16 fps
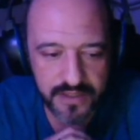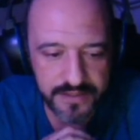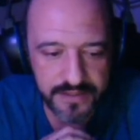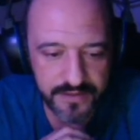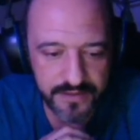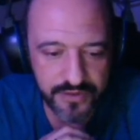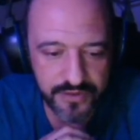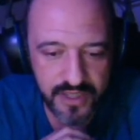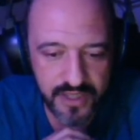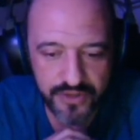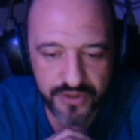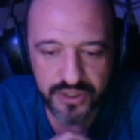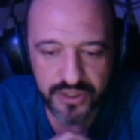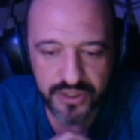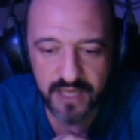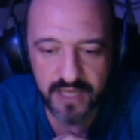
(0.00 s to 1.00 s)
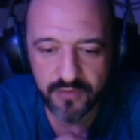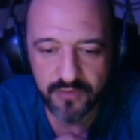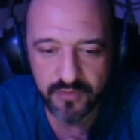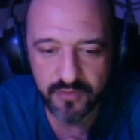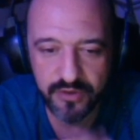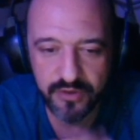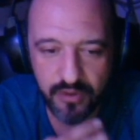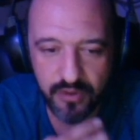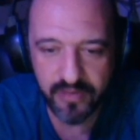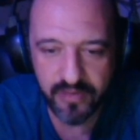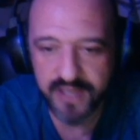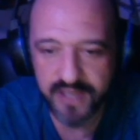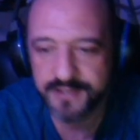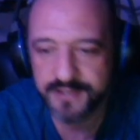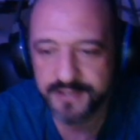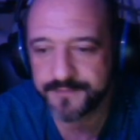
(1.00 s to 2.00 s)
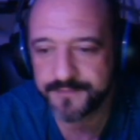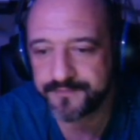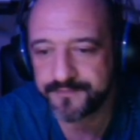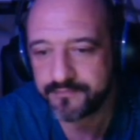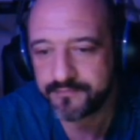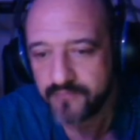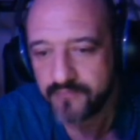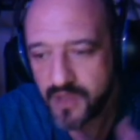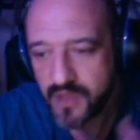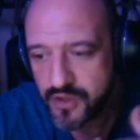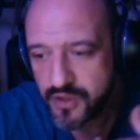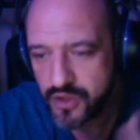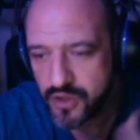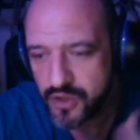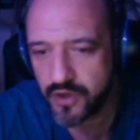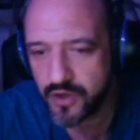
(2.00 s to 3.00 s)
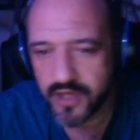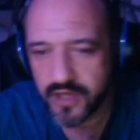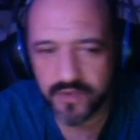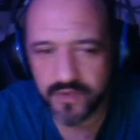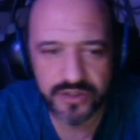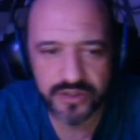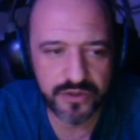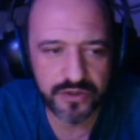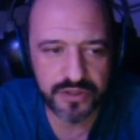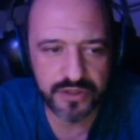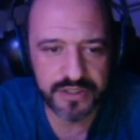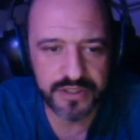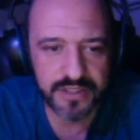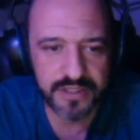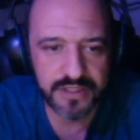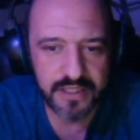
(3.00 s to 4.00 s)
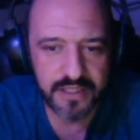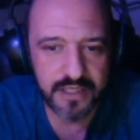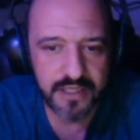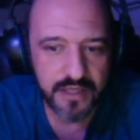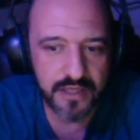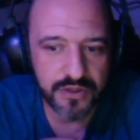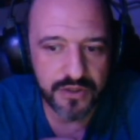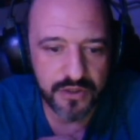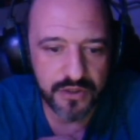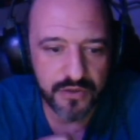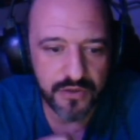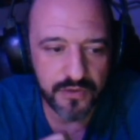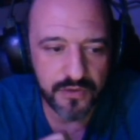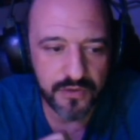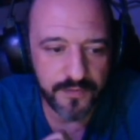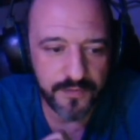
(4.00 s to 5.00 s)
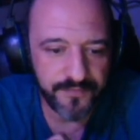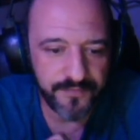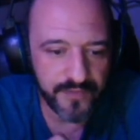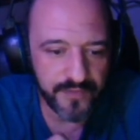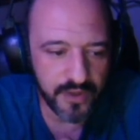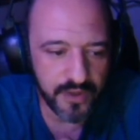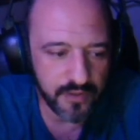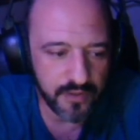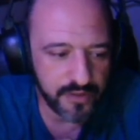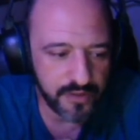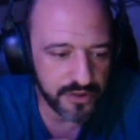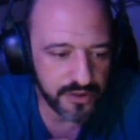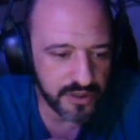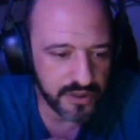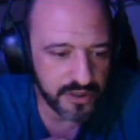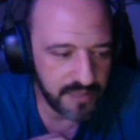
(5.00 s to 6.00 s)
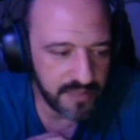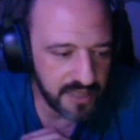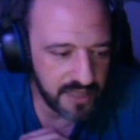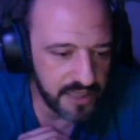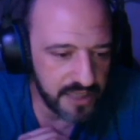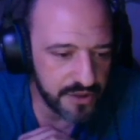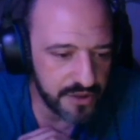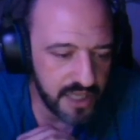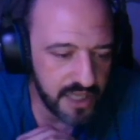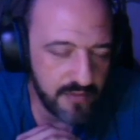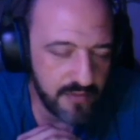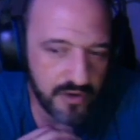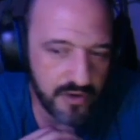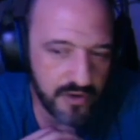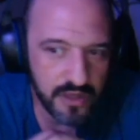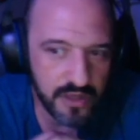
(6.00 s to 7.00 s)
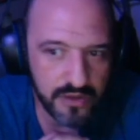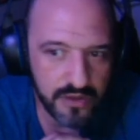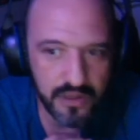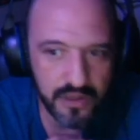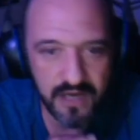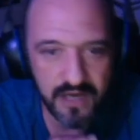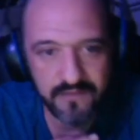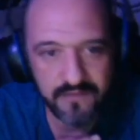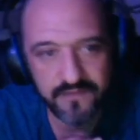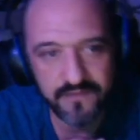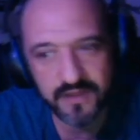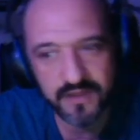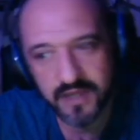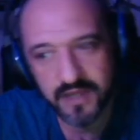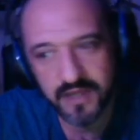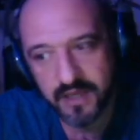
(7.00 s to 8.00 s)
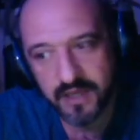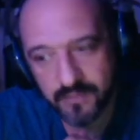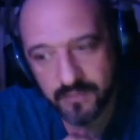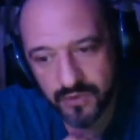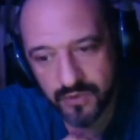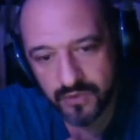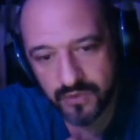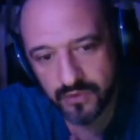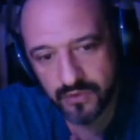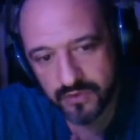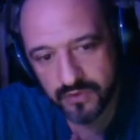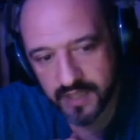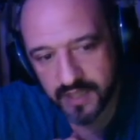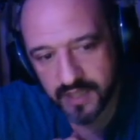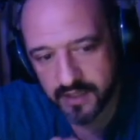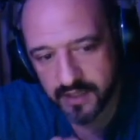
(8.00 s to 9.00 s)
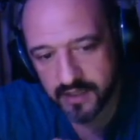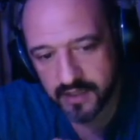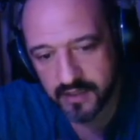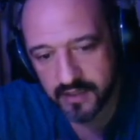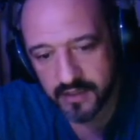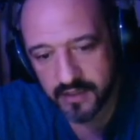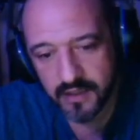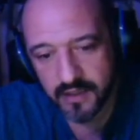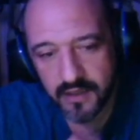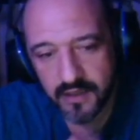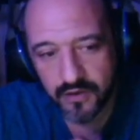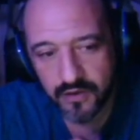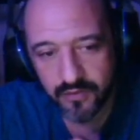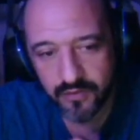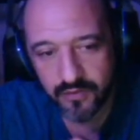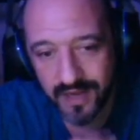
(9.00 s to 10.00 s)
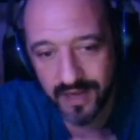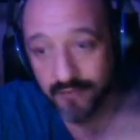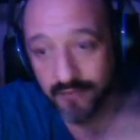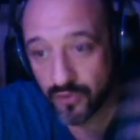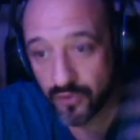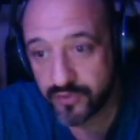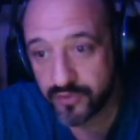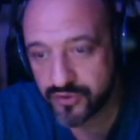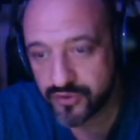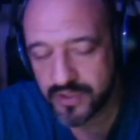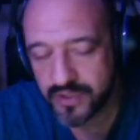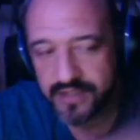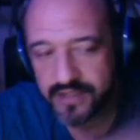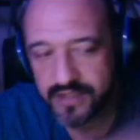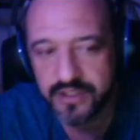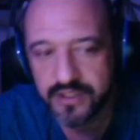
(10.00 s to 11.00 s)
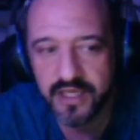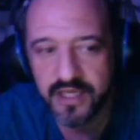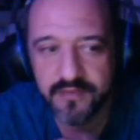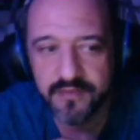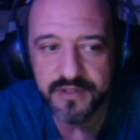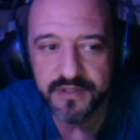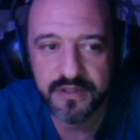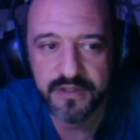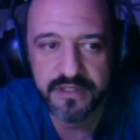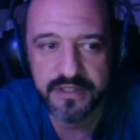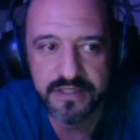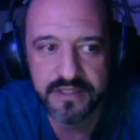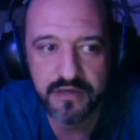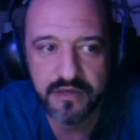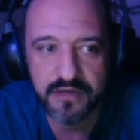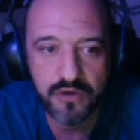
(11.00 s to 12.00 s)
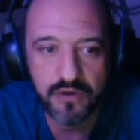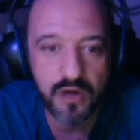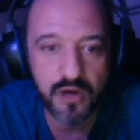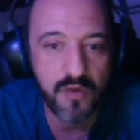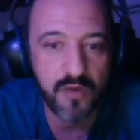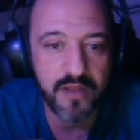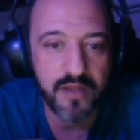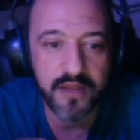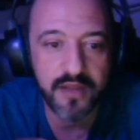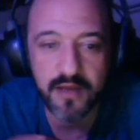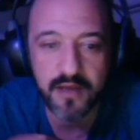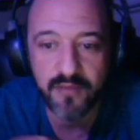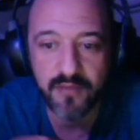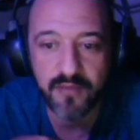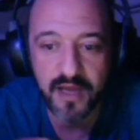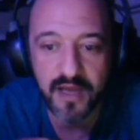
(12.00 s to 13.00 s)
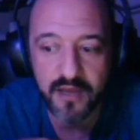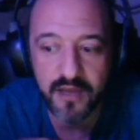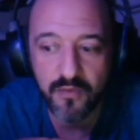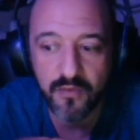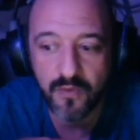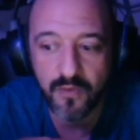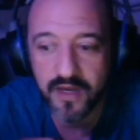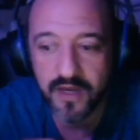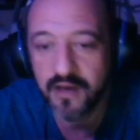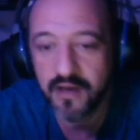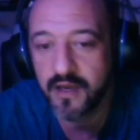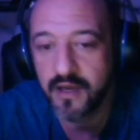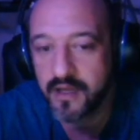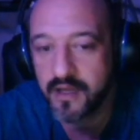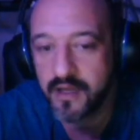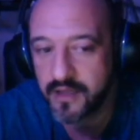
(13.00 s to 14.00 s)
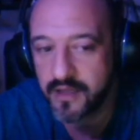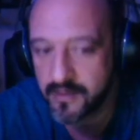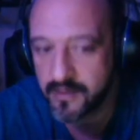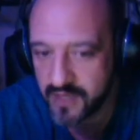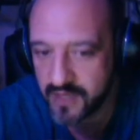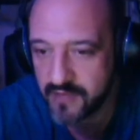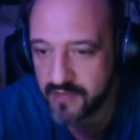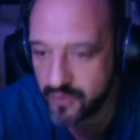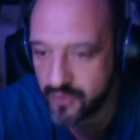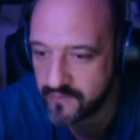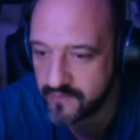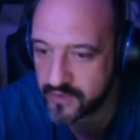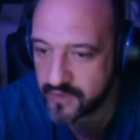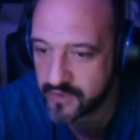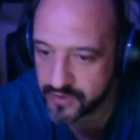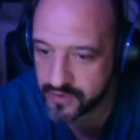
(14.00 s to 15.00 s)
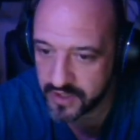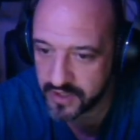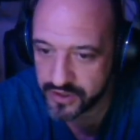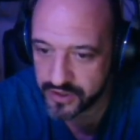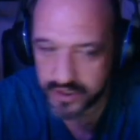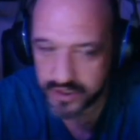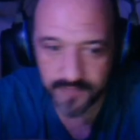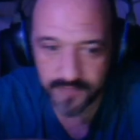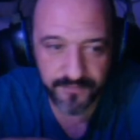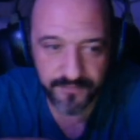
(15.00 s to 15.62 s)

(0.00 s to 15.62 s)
strategy game, you build your base, you collect resources. So, because I'm a casual gamer, I don't have the time to dedicate on playing multiple strategy games. This is the only one that I play when I am in the mood for a strategy game.